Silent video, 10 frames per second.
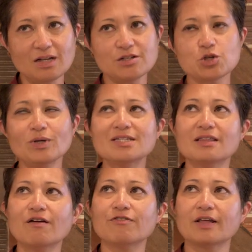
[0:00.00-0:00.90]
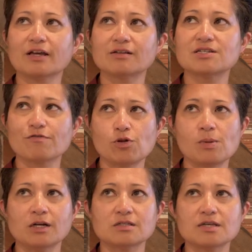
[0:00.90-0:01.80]
So we did that for like several
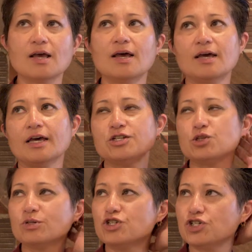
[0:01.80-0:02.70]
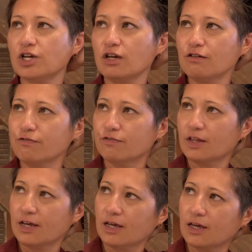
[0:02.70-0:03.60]
months. And she would shave
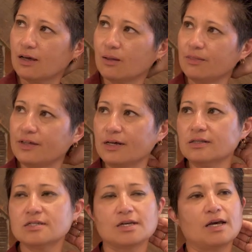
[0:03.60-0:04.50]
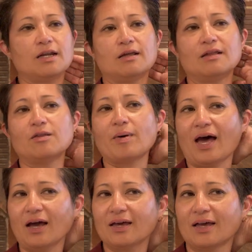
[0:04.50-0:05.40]
like the inside in the
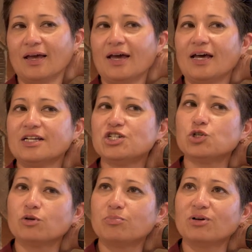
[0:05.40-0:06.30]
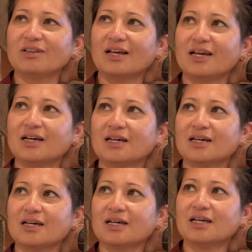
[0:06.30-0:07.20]
back, and she would put like
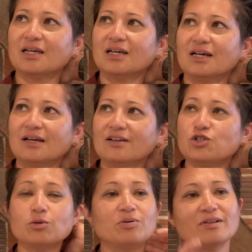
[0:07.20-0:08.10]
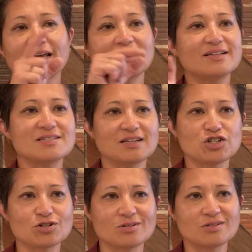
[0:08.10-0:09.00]
Lynn's
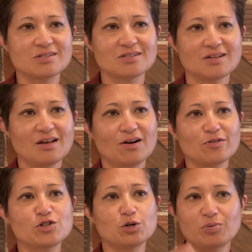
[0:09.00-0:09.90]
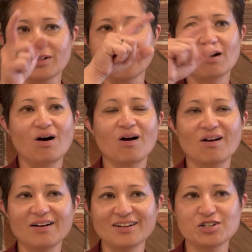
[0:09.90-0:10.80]
initials, or she'd put like a
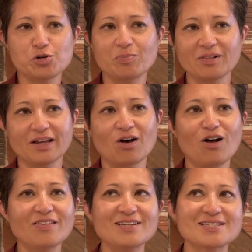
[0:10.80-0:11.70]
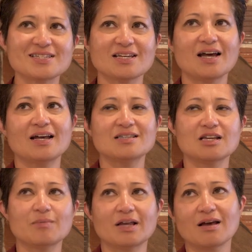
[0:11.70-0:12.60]
heart. She would put like all these designs, and
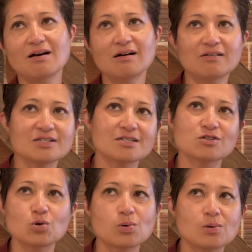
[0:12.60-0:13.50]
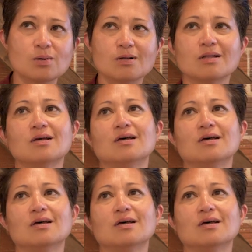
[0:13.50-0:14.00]
I'm like, oh, this is cool.